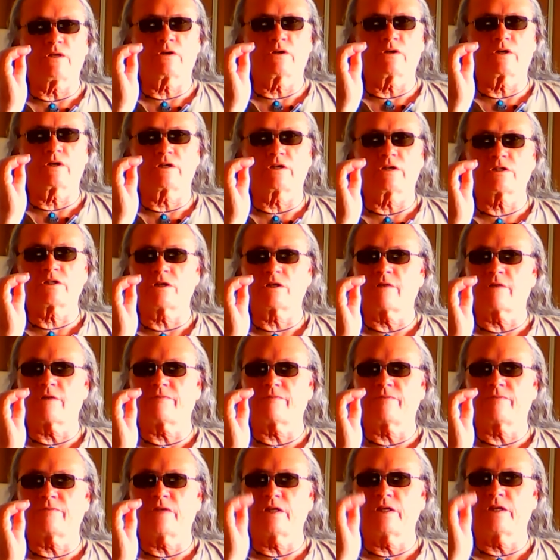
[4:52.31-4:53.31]
You're going to start
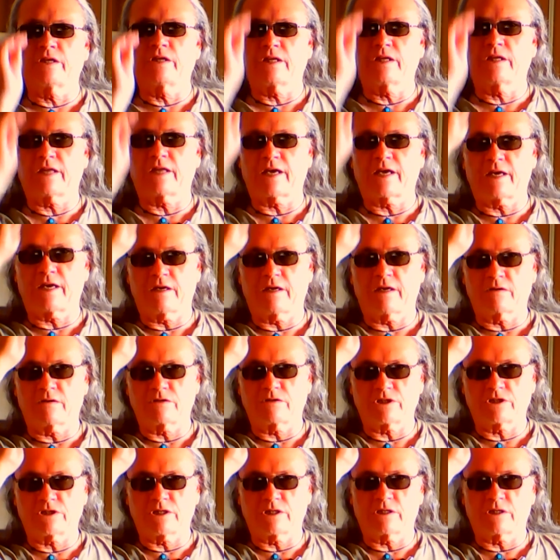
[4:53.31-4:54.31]
feeling that
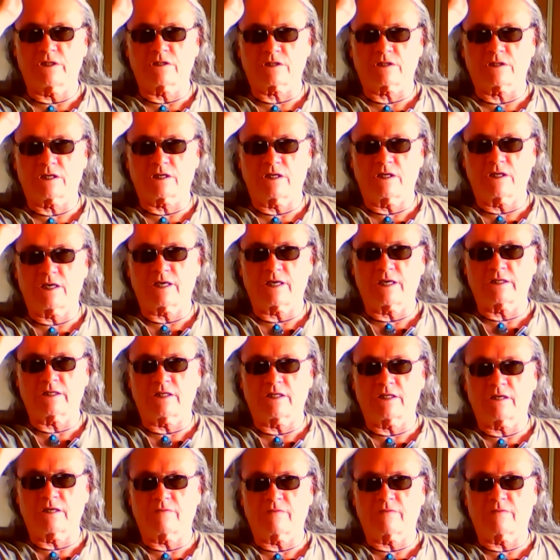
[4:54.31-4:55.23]
energy that's connecting.